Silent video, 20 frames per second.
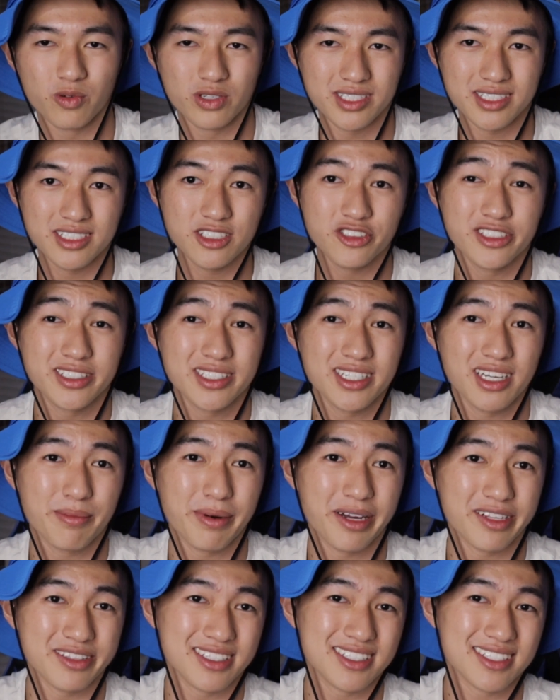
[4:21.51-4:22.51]
what's interesting
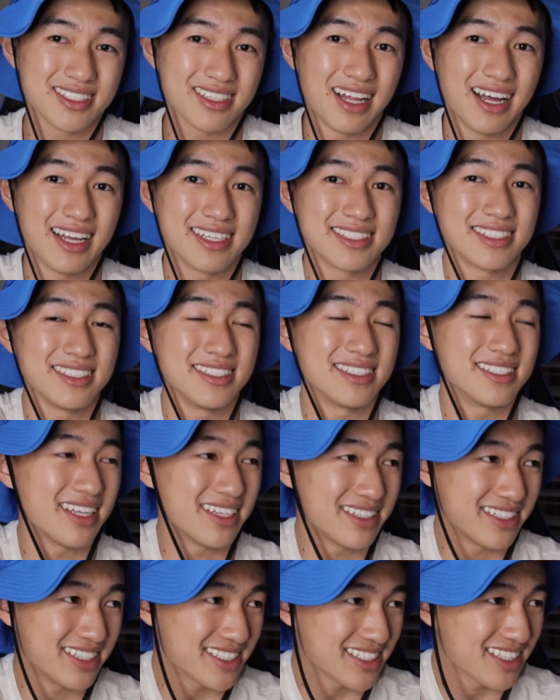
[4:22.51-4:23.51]
about this class is
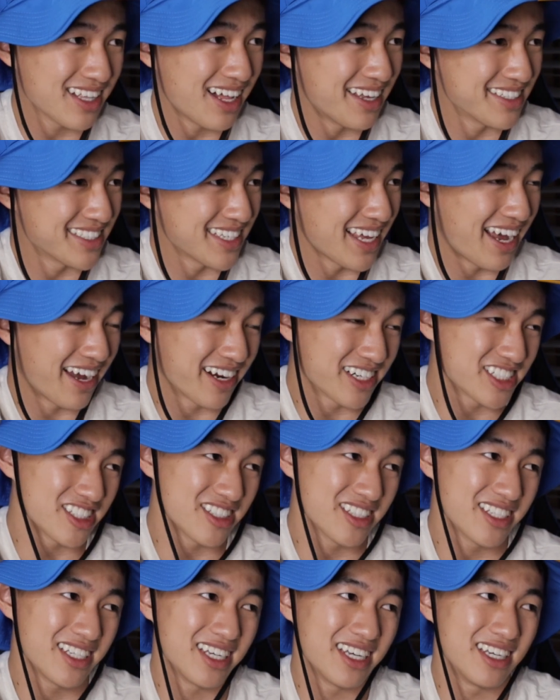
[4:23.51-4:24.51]
this class
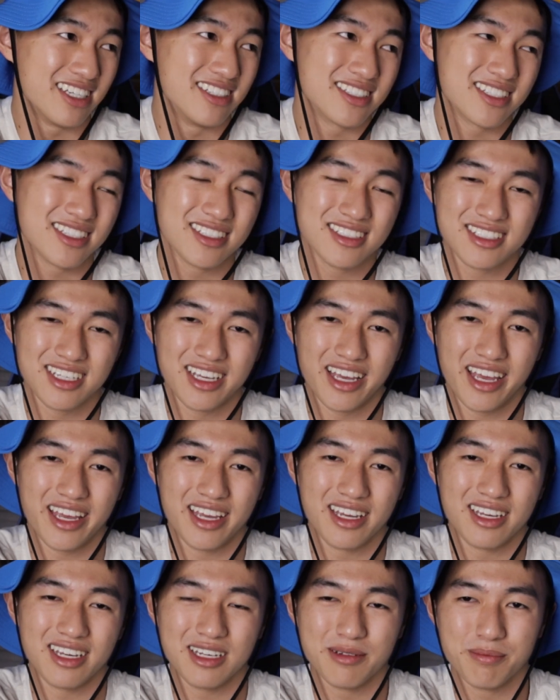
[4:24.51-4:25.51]
actually isn't
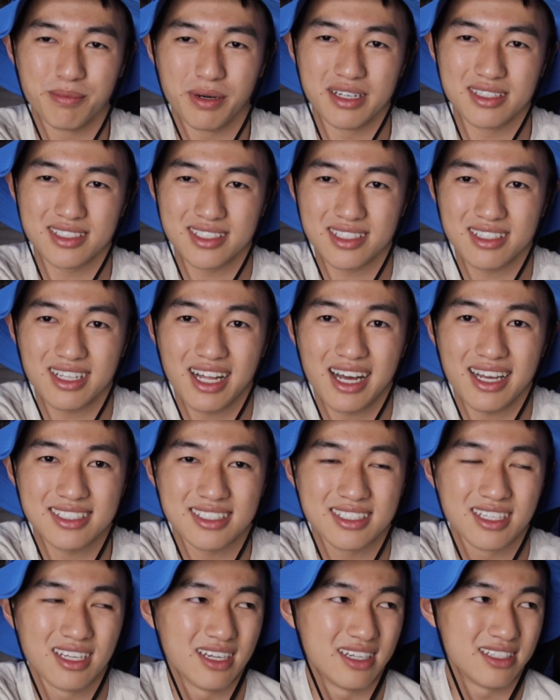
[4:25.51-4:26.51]
an in-person class.